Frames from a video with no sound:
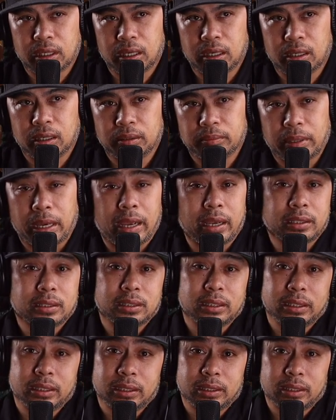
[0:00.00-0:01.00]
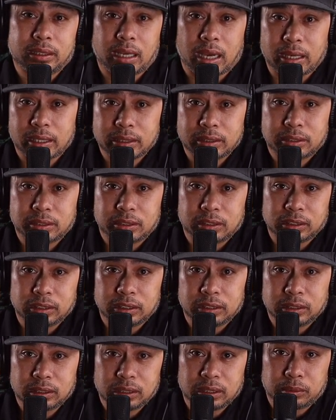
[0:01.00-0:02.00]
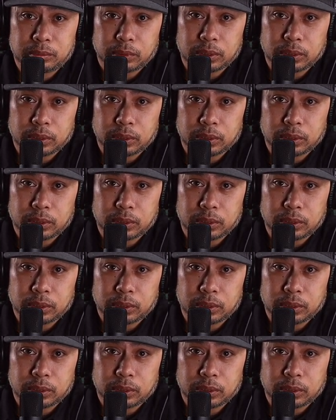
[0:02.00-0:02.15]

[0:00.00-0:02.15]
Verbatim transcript: Um, I actually got into the Little League